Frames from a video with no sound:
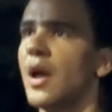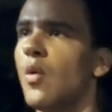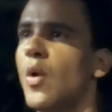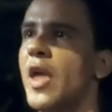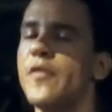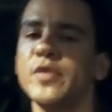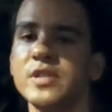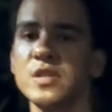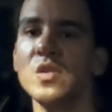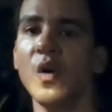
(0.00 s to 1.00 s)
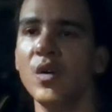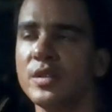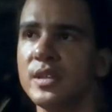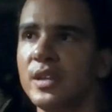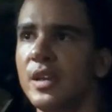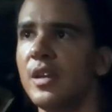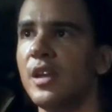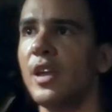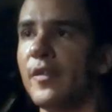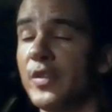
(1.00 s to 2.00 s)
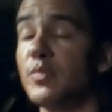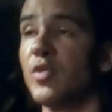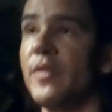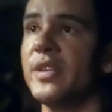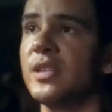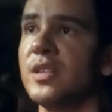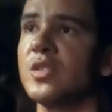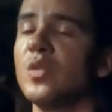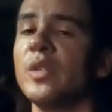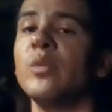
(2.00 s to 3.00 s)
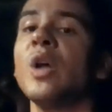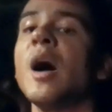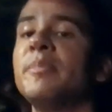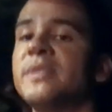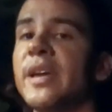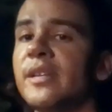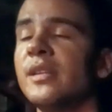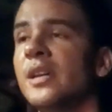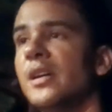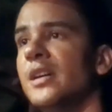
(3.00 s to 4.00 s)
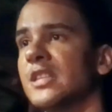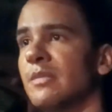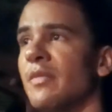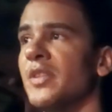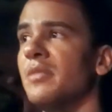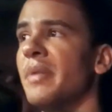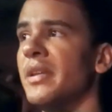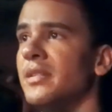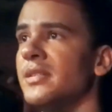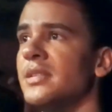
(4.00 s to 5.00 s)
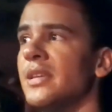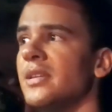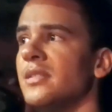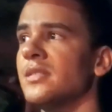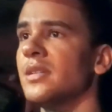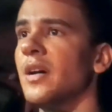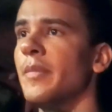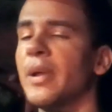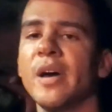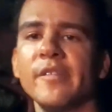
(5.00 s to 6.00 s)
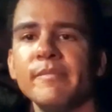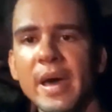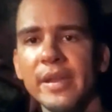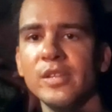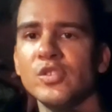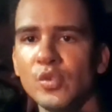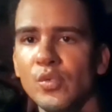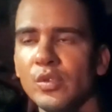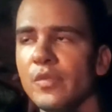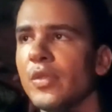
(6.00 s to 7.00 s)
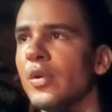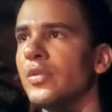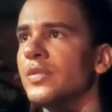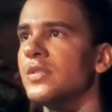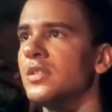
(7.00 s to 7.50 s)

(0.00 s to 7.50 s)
if it's previously installed, it will update some of the dependencies and kind of manage all of those